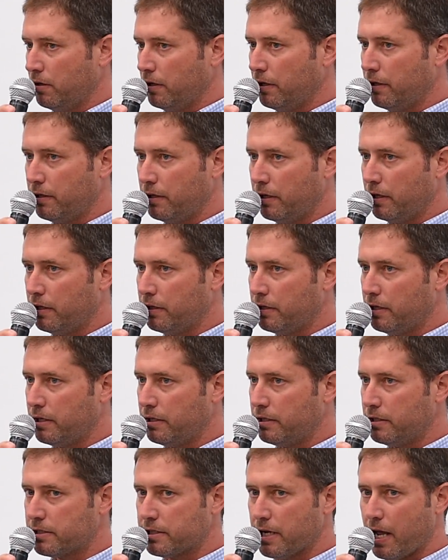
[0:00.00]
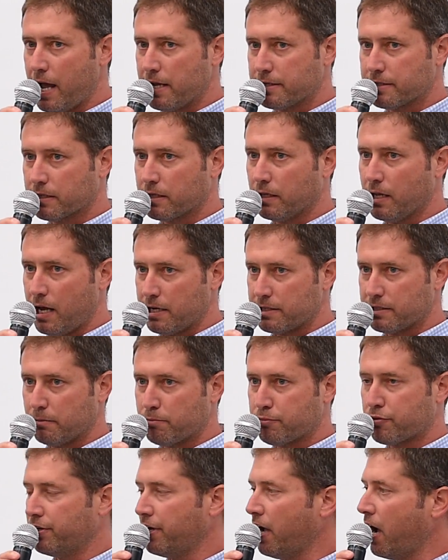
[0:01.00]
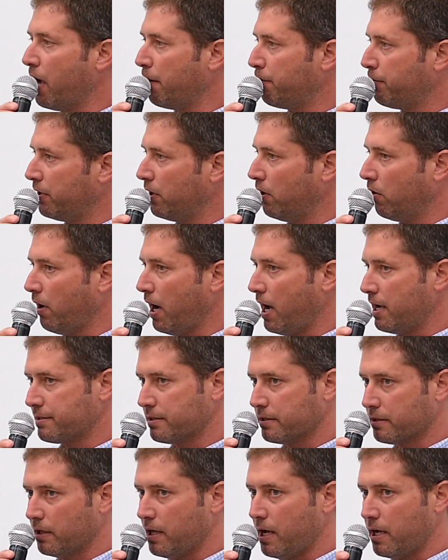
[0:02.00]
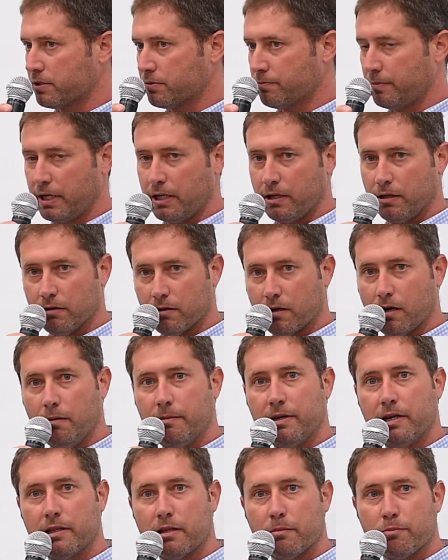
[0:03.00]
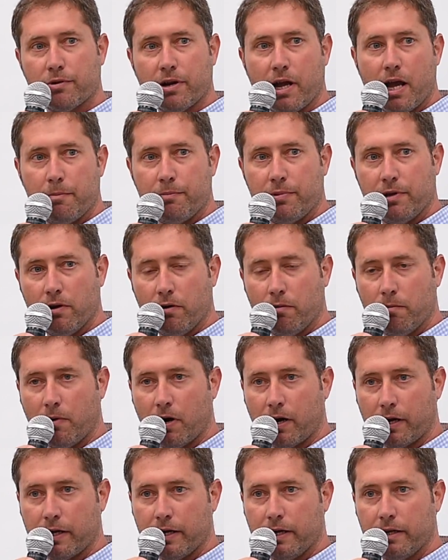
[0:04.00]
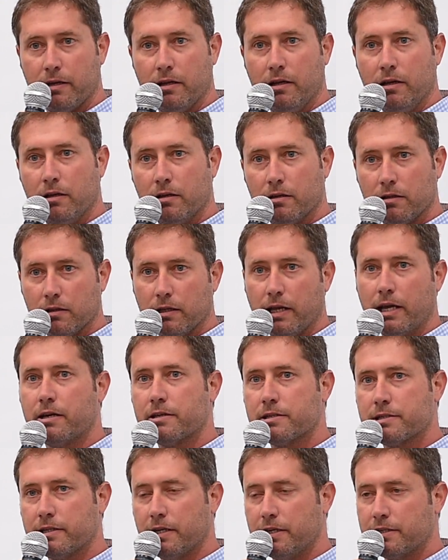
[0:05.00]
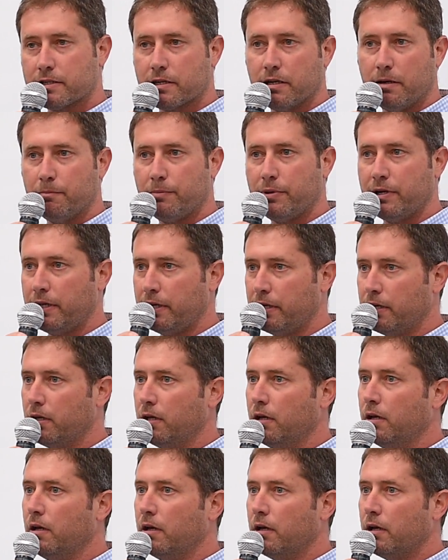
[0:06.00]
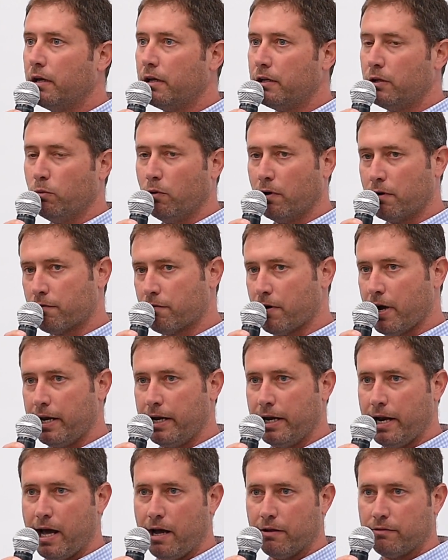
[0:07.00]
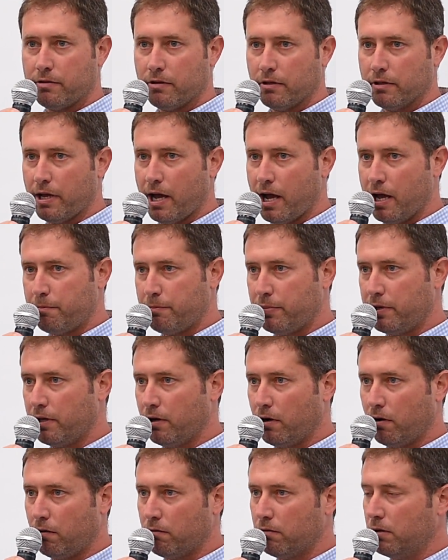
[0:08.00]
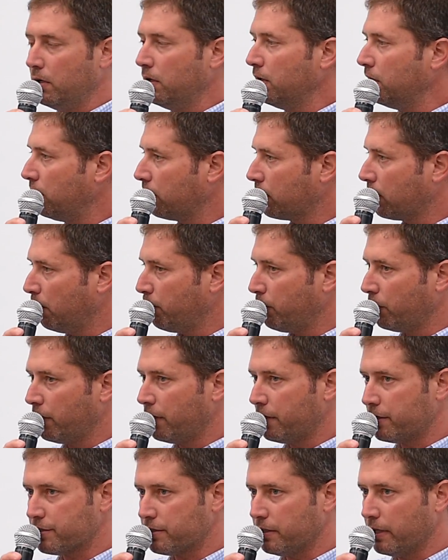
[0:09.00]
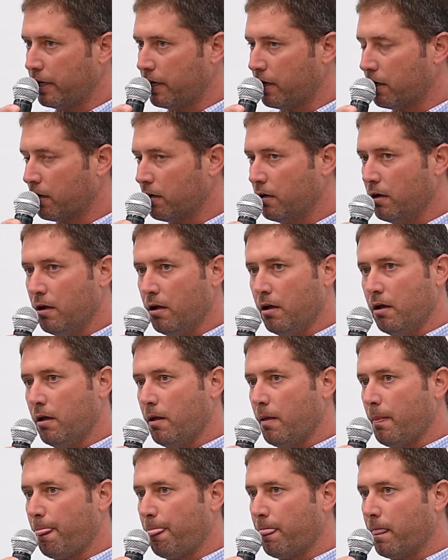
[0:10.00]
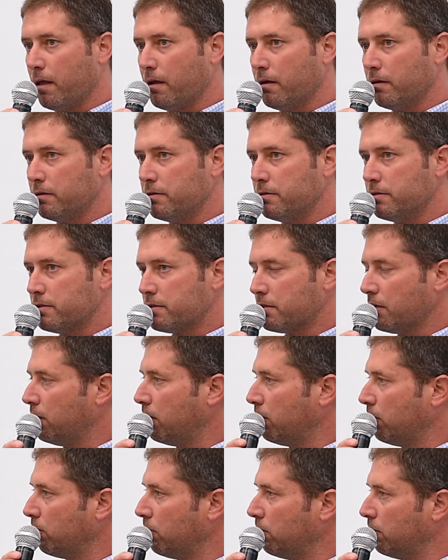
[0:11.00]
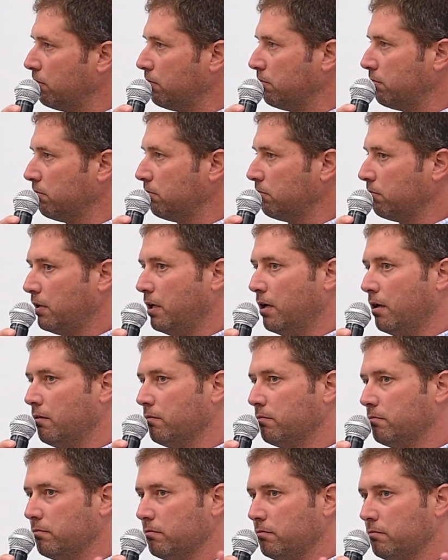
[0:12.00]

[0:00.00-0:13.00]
in this asset class, the pre-IPO asset class, meaning you come in at the pre-IPO market, later stage company, and you want to ride it out till the IPO a couple years later. So, you know,